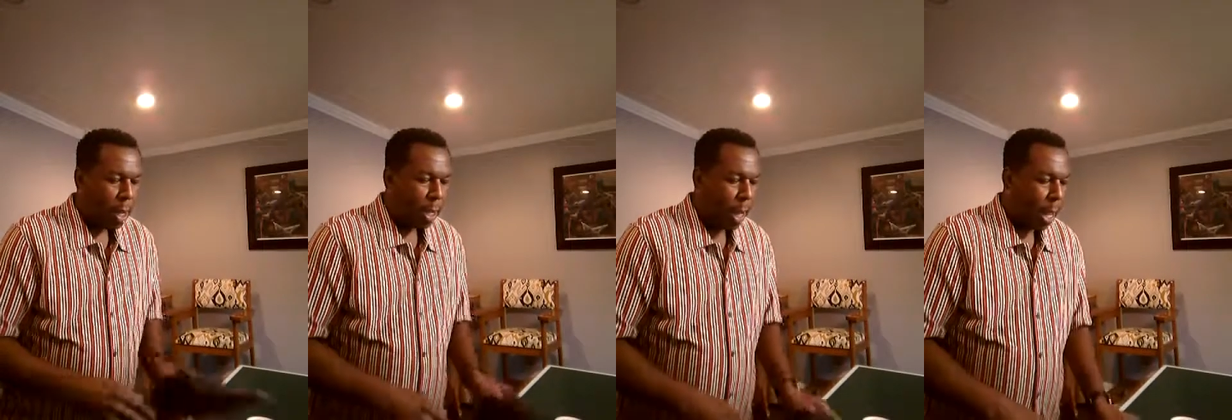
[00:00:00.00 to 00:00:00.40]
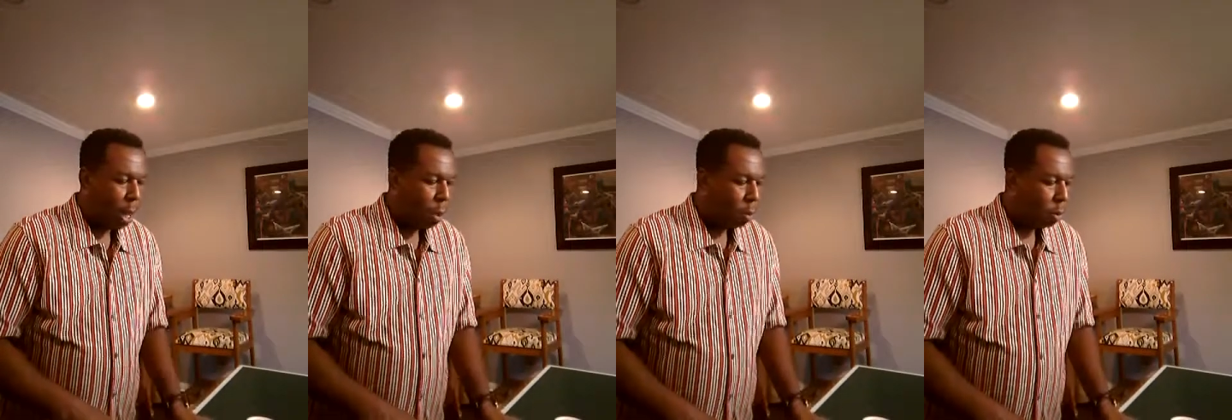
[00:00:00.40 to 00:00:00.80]

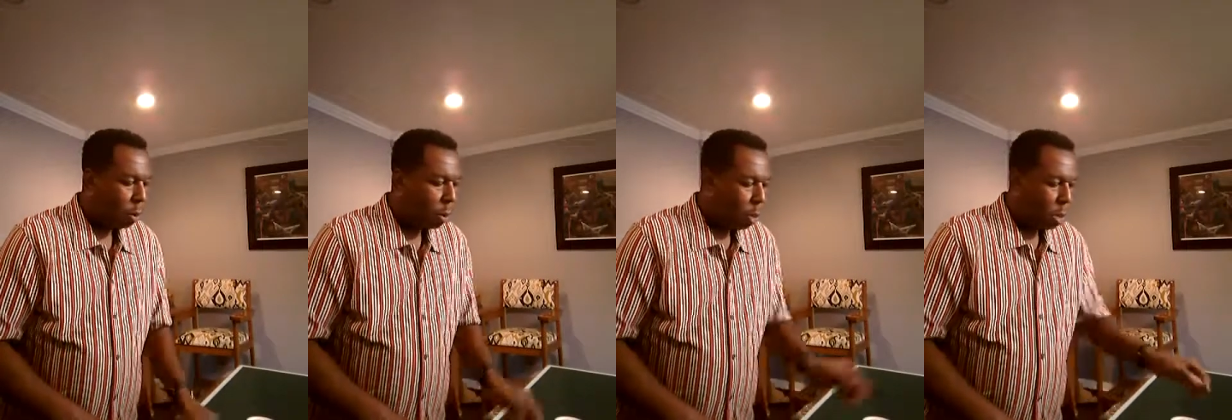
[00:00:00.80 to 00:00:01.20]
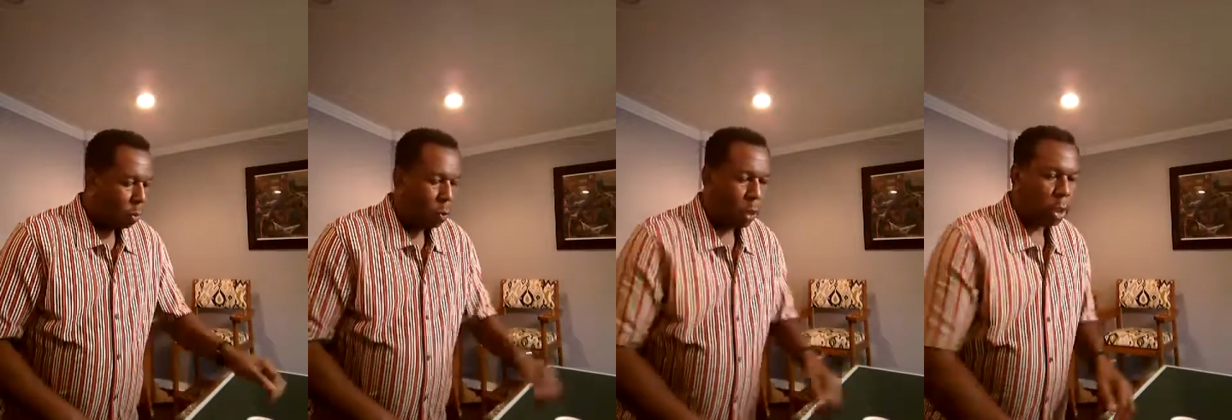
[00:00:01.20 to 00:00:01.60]
Now,
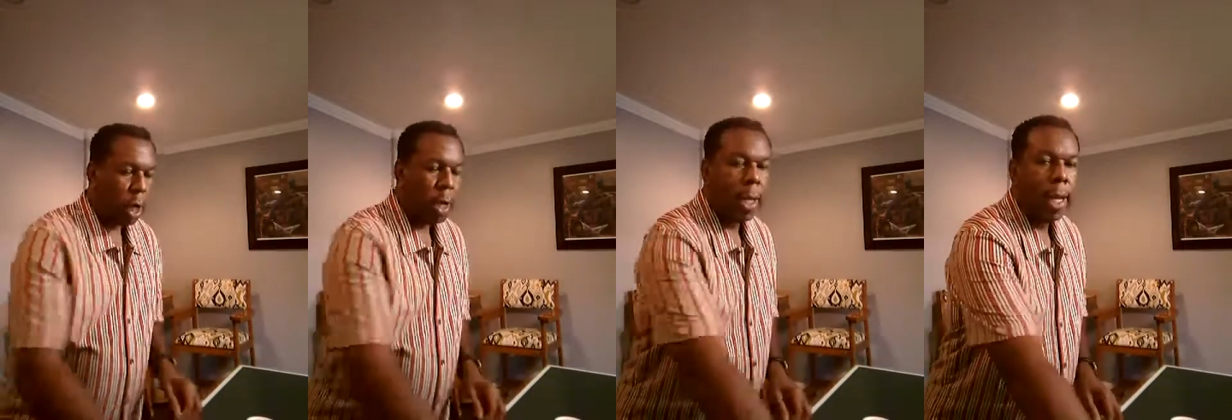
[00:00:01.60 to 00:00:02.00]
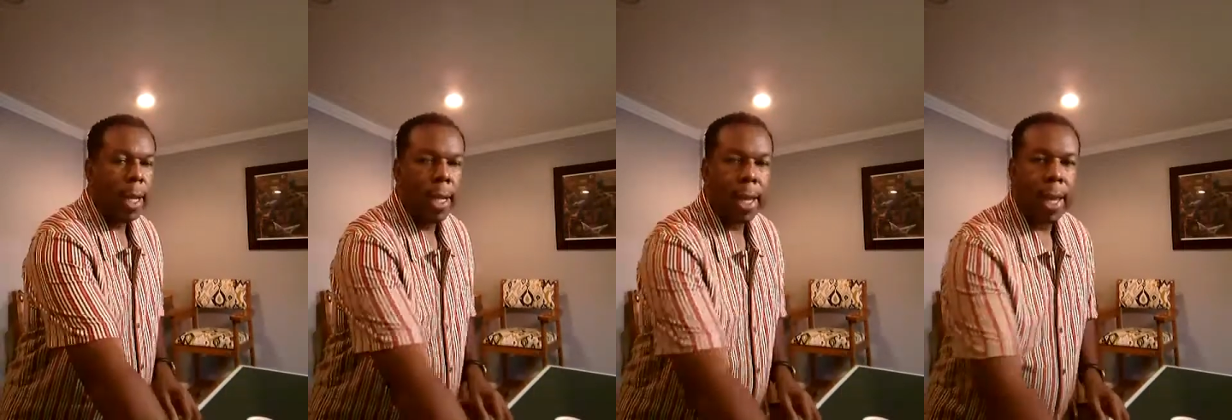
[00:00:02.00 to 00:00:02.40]
what you're going to
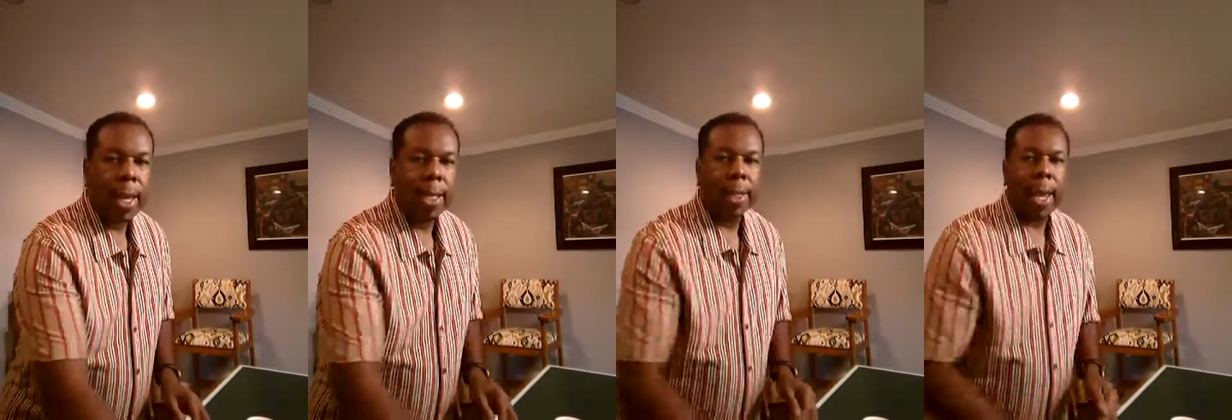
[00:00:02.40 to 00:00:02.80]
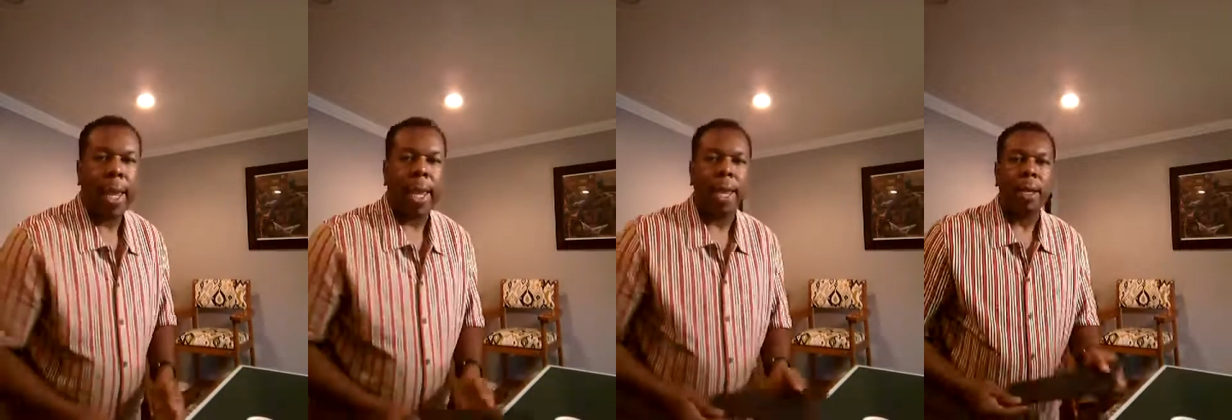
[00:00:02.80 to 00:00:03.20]
need is
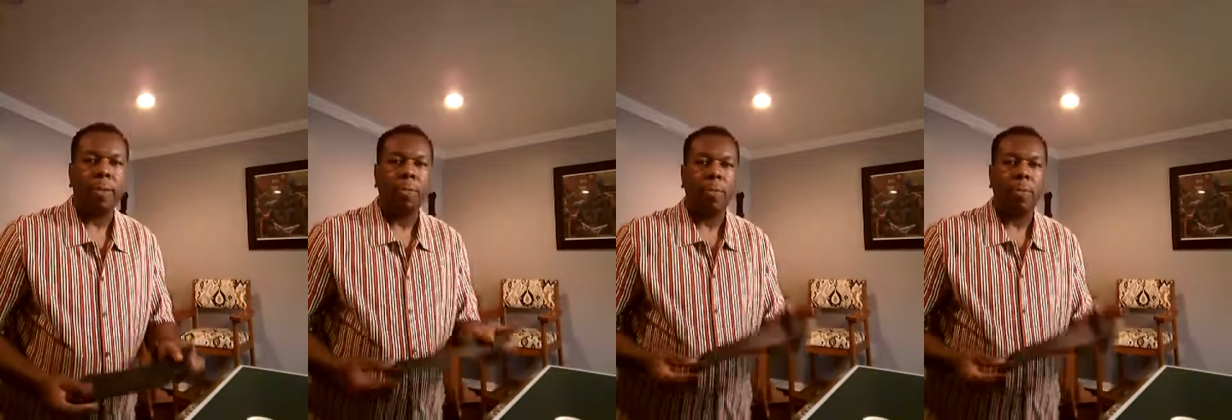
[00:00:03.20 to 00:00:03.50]
a